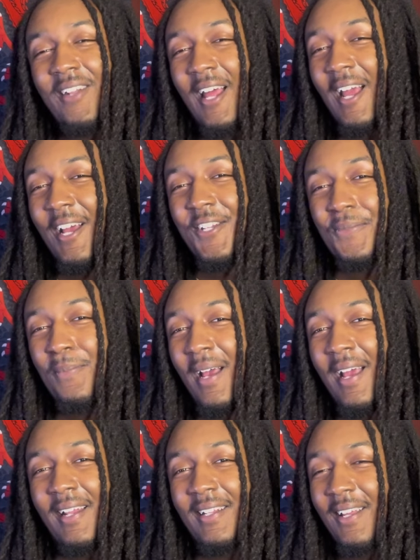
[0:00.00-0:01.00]

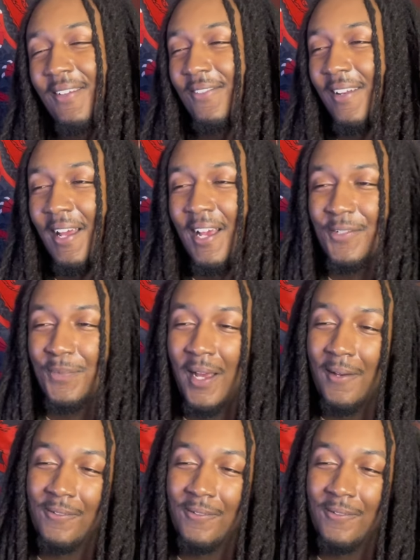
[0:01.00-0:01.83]
flashback